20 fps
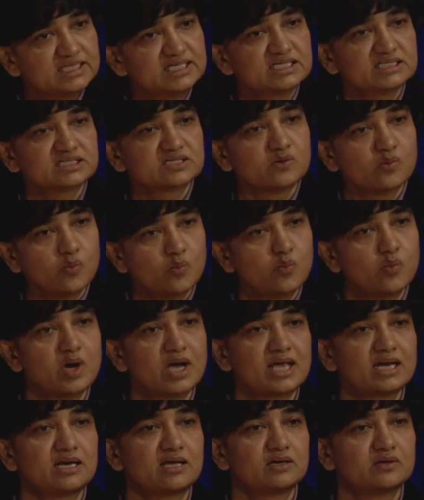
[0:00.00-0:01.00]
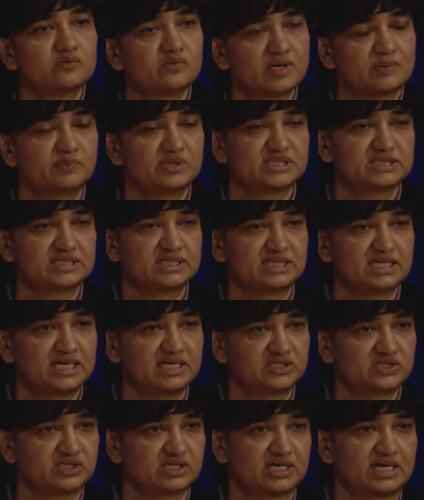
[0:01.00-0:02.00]
this one
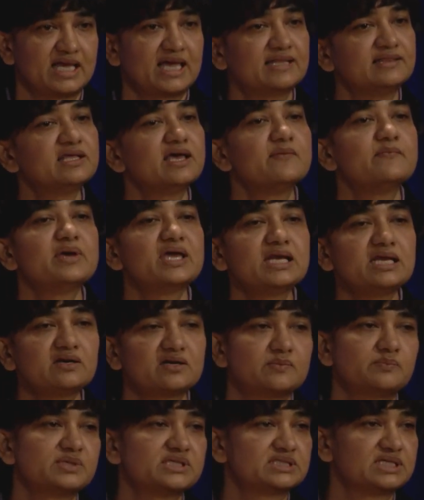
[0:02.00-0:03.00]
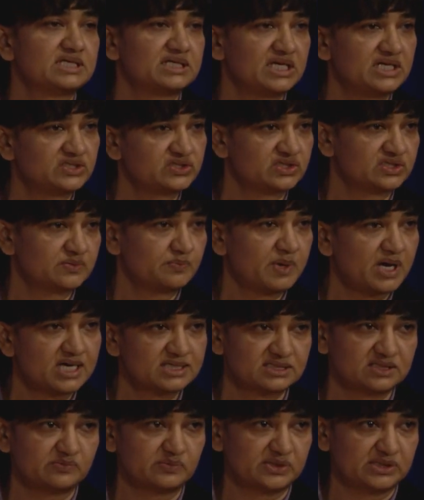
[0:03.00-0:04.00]
representation, and there are many representations
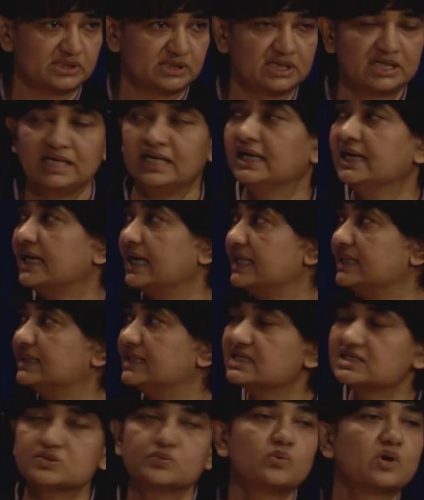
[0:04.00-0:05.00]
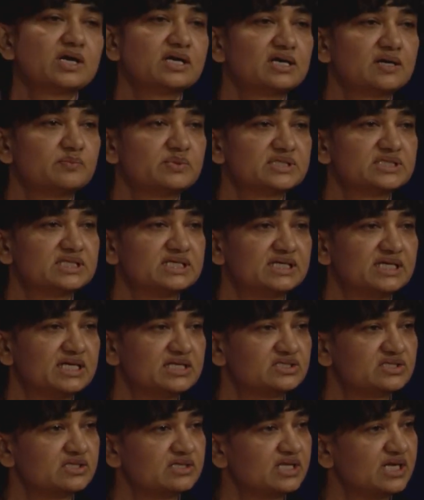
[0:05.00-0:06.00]
possible, in this one
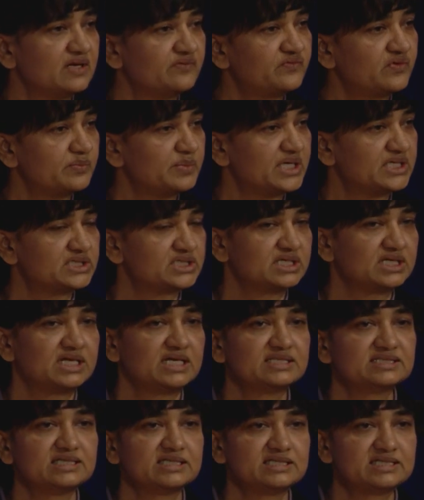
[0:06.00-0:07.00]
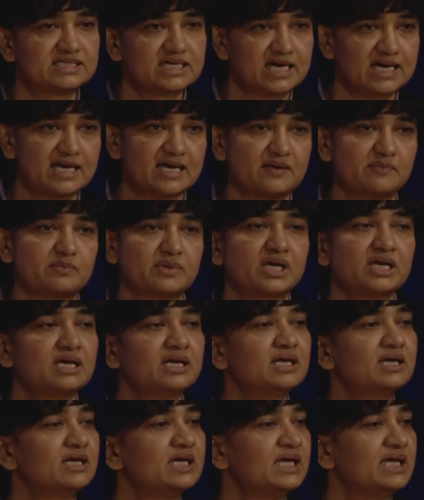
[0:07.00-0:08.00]
representation, the information is in time,
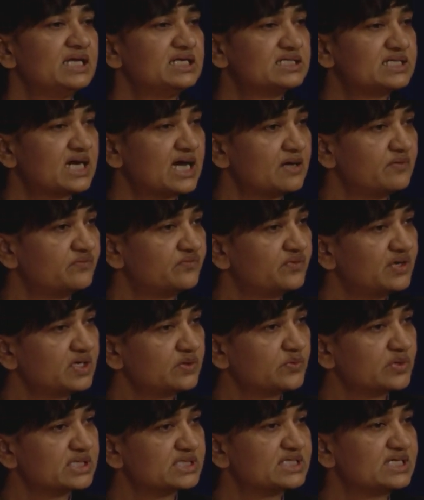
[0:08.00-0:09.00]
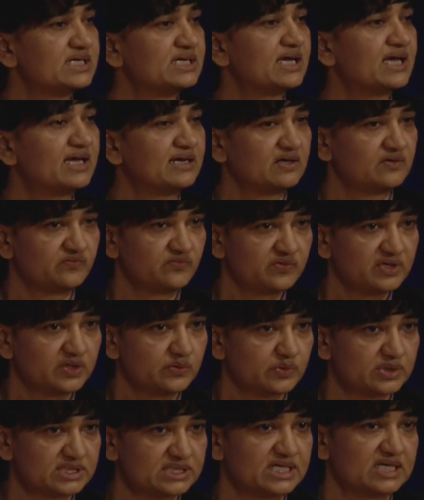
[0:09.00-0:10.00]
in time frequency, and in
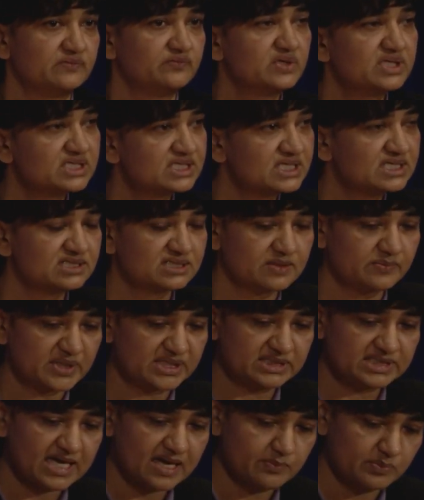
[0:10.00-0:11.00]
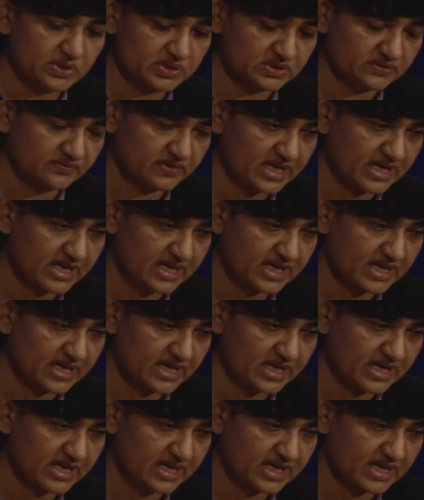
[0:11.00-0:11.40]
frequency. And we'll see some examples of